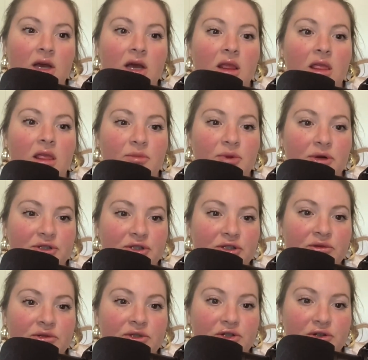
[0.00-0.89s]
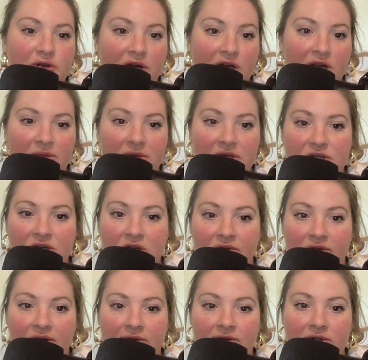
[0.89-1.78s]
The person who was training me
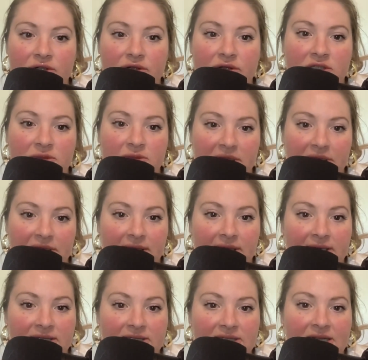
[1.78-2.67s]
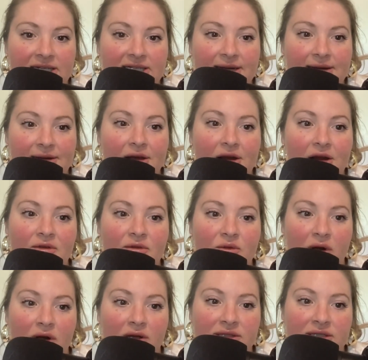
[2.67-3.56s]
took forever to explain things, and I didn't get off
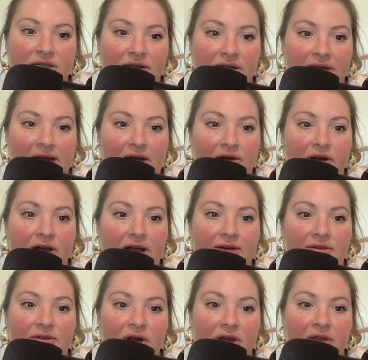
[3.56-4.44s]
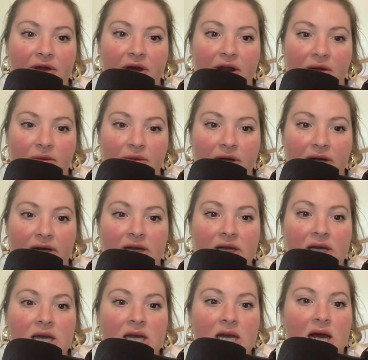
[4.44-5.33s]
work until an hour after I thought I would.
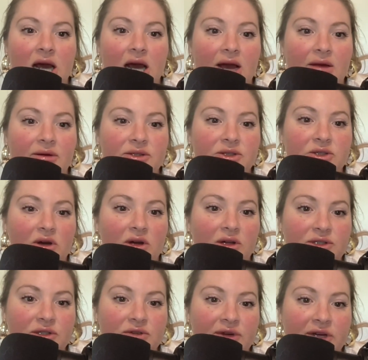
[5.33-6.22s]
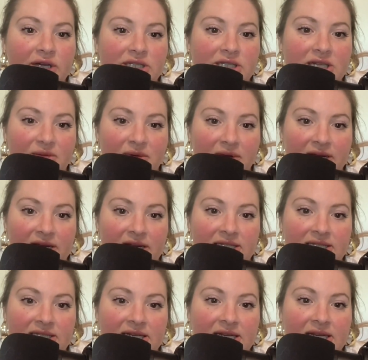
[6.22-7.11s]
I was also very timid
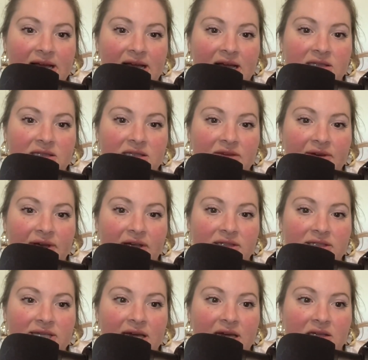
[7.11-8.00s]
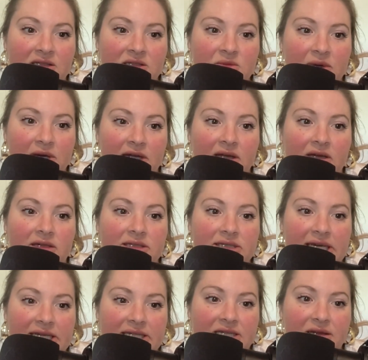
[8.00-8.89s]
and didn't ask if I could text my
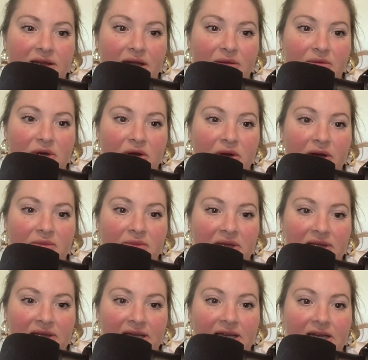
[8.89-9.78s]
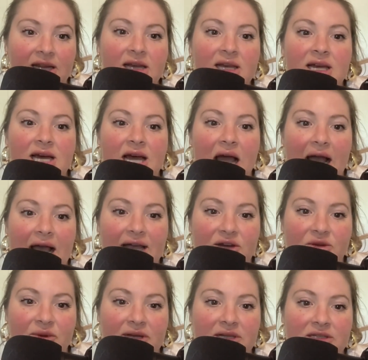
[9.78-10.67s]
date to let him know I'd be late. I had
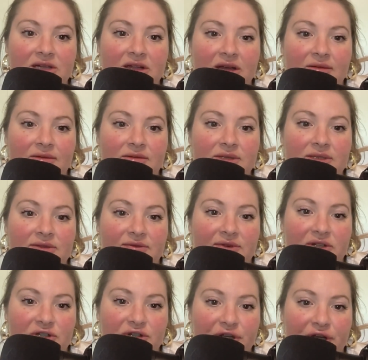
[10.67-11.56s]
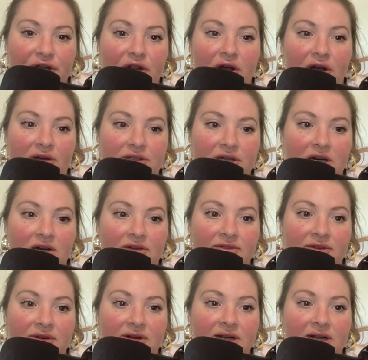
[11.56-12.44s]
to wait until I was officially clocked
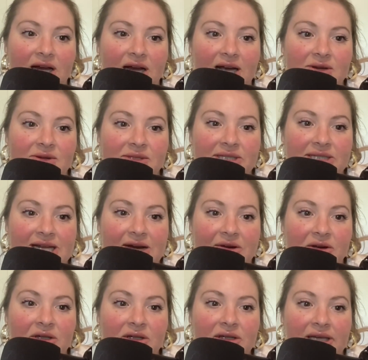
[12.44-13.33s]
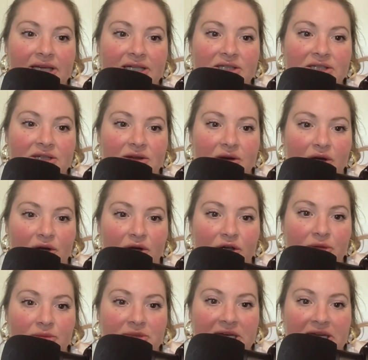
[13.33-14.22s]
off. I was an hour late to our
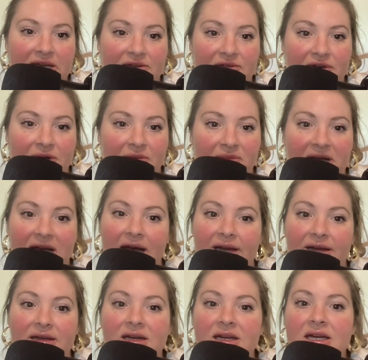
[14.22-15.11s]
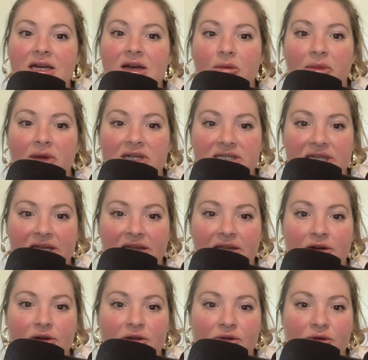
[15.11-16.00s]
group date and felt bad. My date
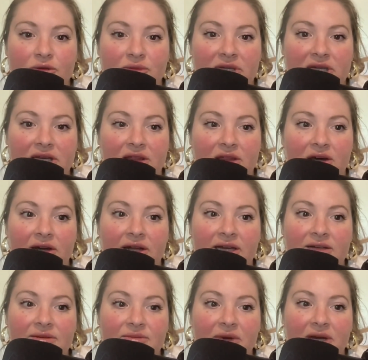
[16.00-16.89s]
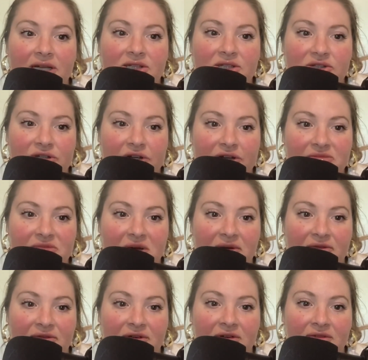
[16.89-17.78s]
later told me he thought I had stood him
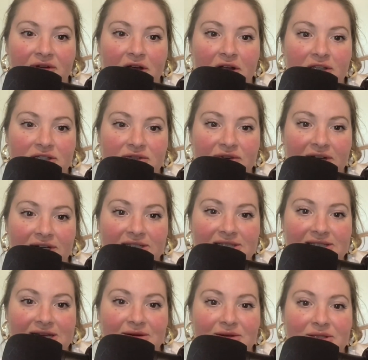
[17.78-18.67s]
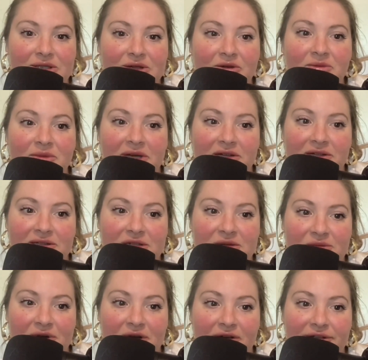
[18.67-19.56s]
up in front of all his friends. I was so embarrassed
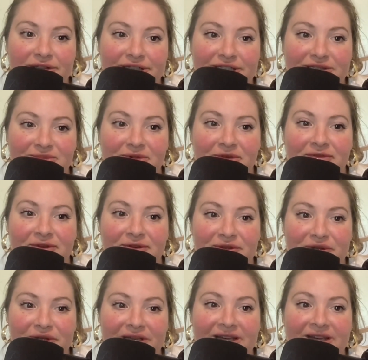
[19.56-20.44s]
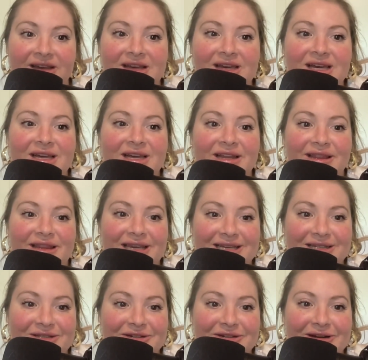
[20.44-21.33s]
and apologized profusely.
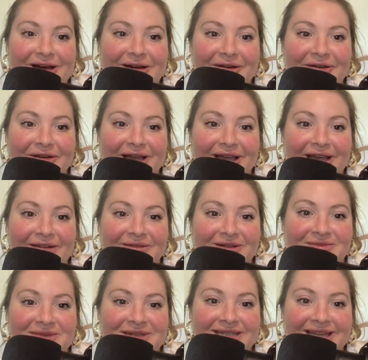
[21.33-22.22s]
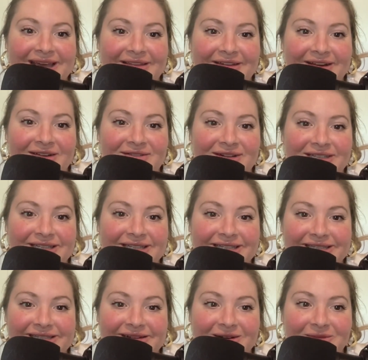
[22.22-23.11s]
Things turned out okay. We've been together ever
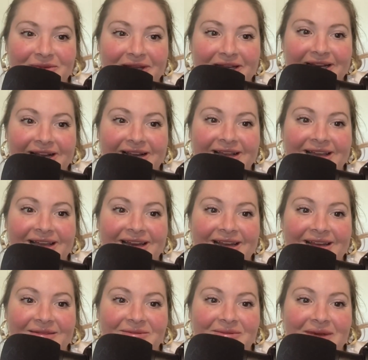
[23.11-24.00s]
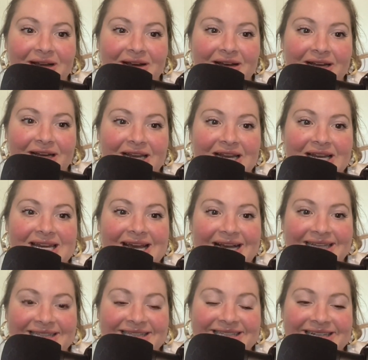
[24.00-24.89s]
since and are planning getting married
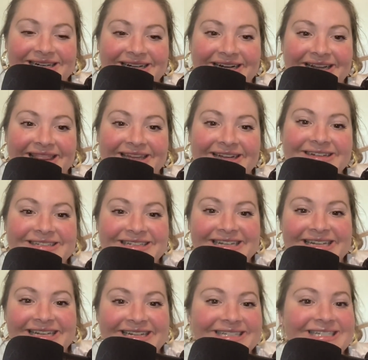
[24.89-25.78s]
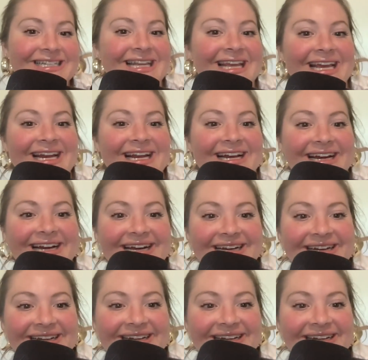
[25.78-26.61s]
next year, 13 years later.